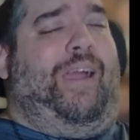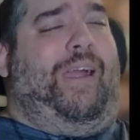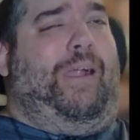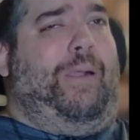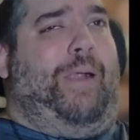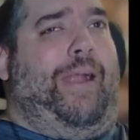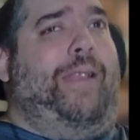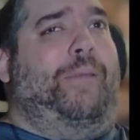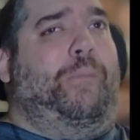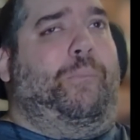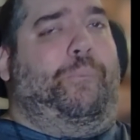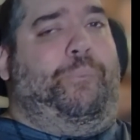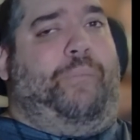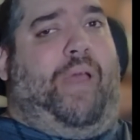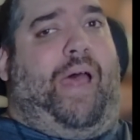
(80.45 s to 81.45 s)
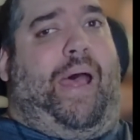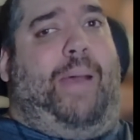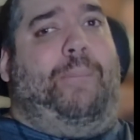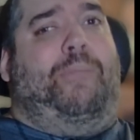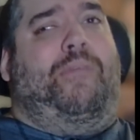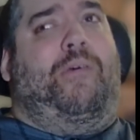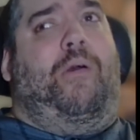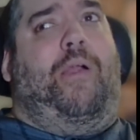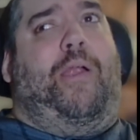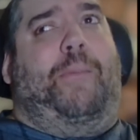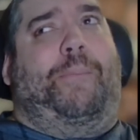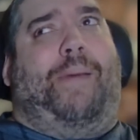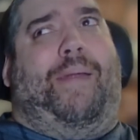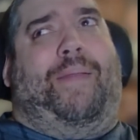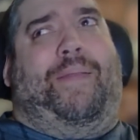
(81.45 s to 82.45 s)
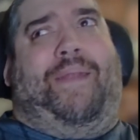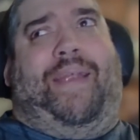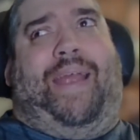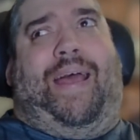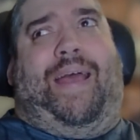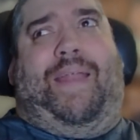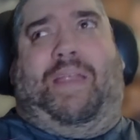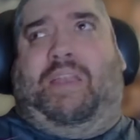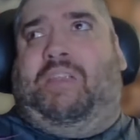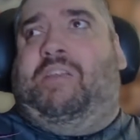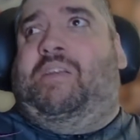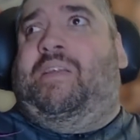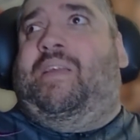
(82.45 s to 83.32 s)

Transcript: All right, I'm talking about the guy that